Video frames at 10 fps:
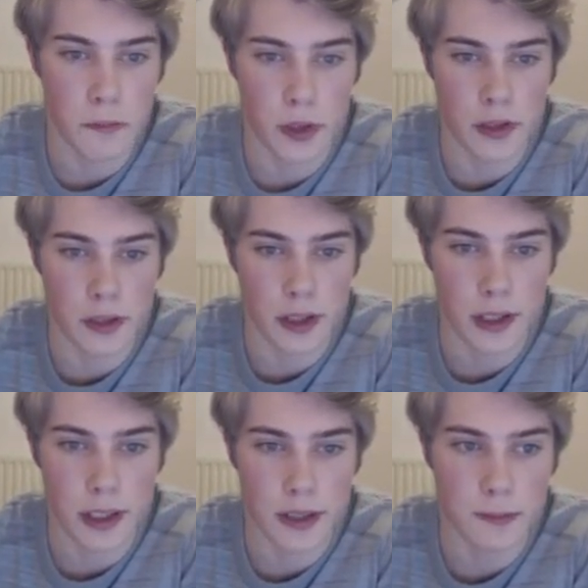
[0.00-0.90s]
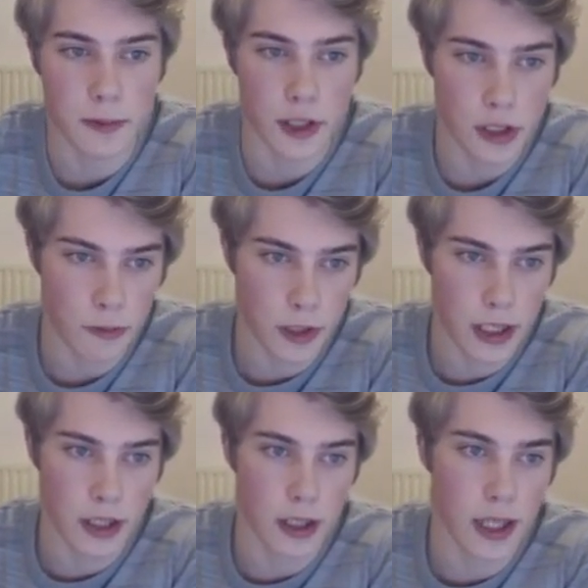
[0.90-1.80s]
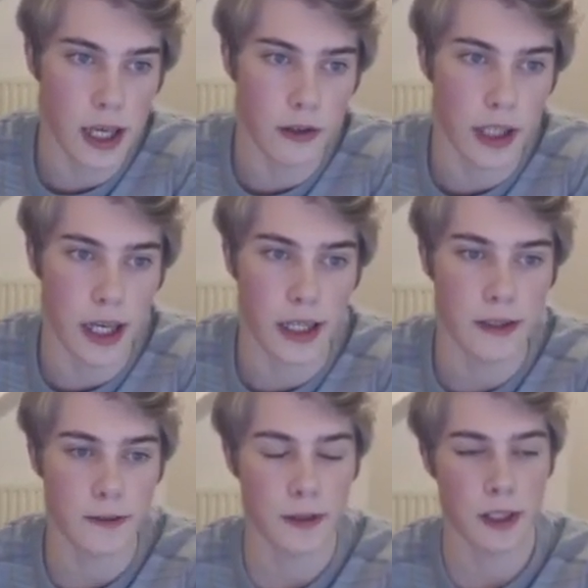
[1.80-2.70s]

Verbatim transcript: but this position with the king on a8.